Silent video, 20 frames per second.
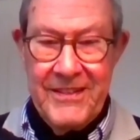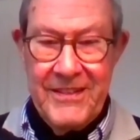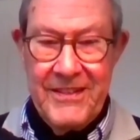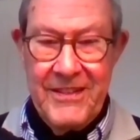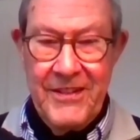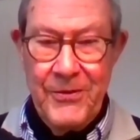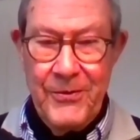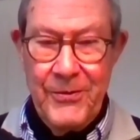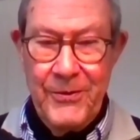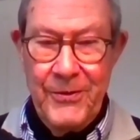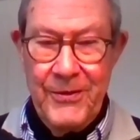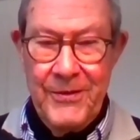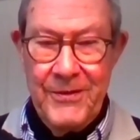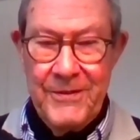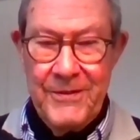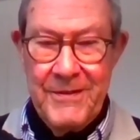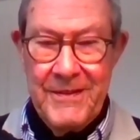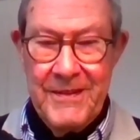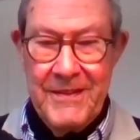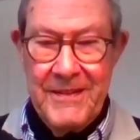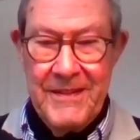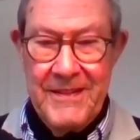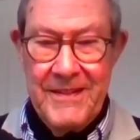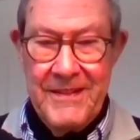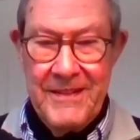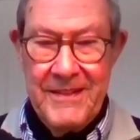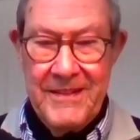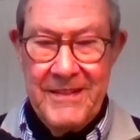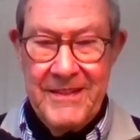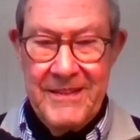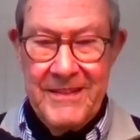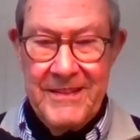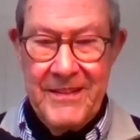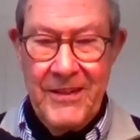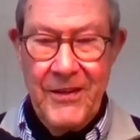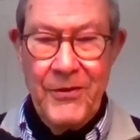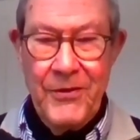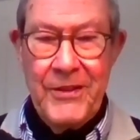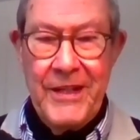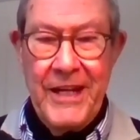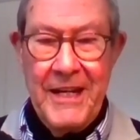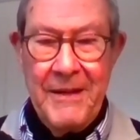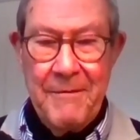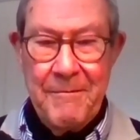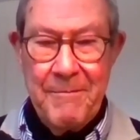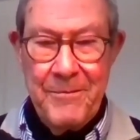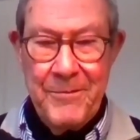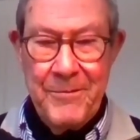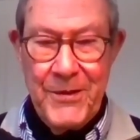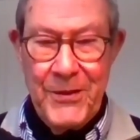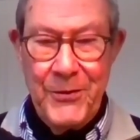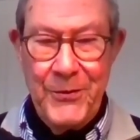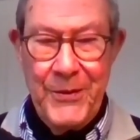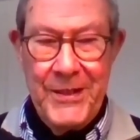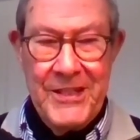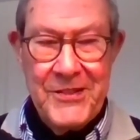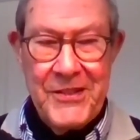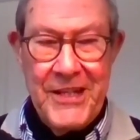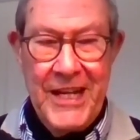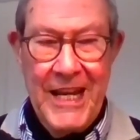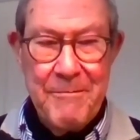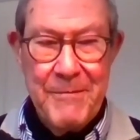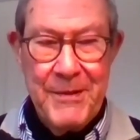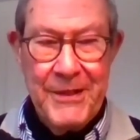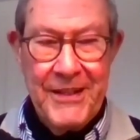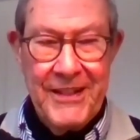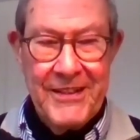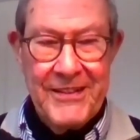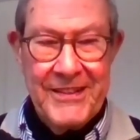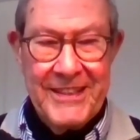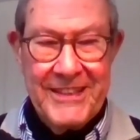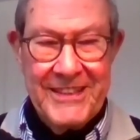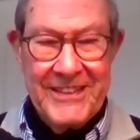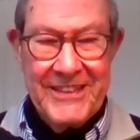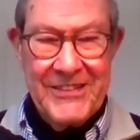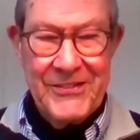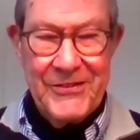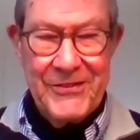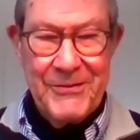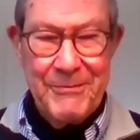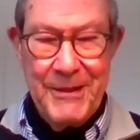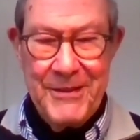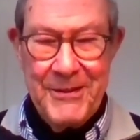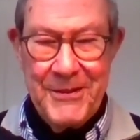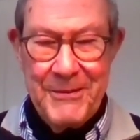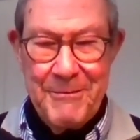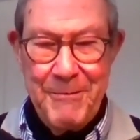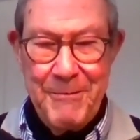whole game. The Queen's Gambit, I think, has been a